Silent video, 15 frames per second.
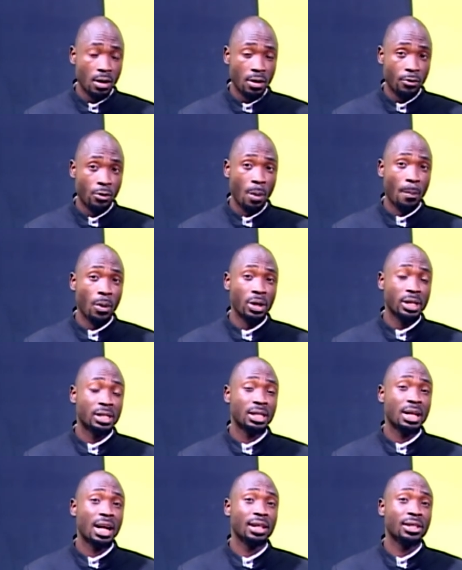for
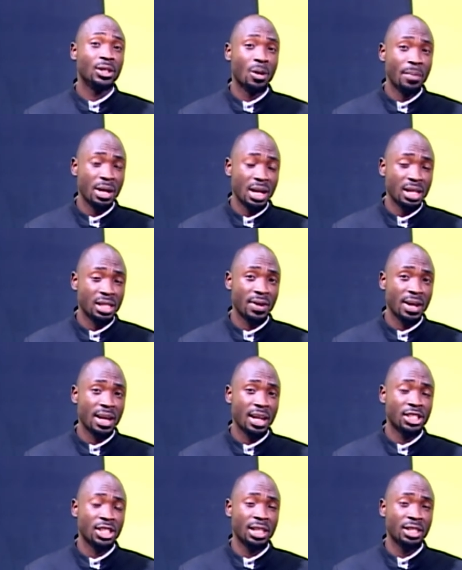political dominance,
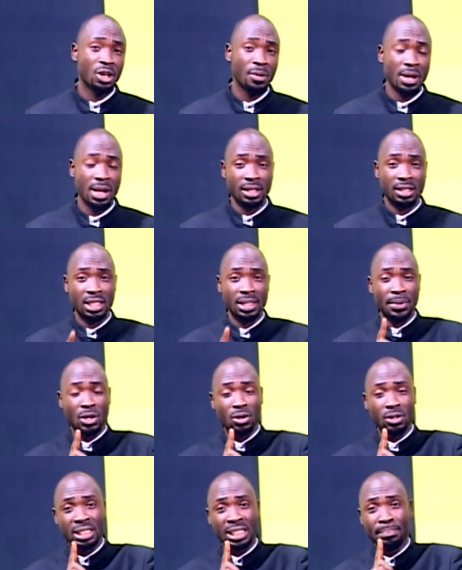financial dominance, is
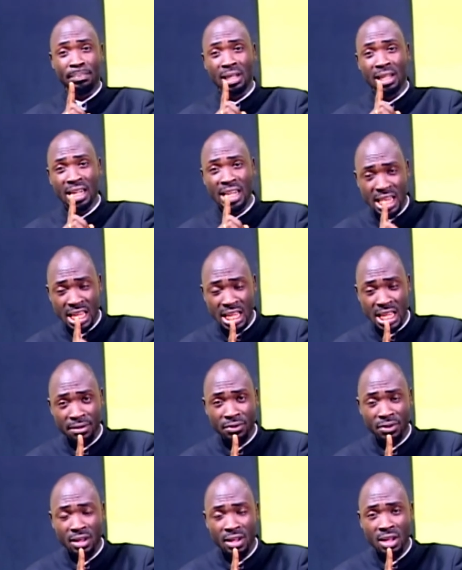because they believe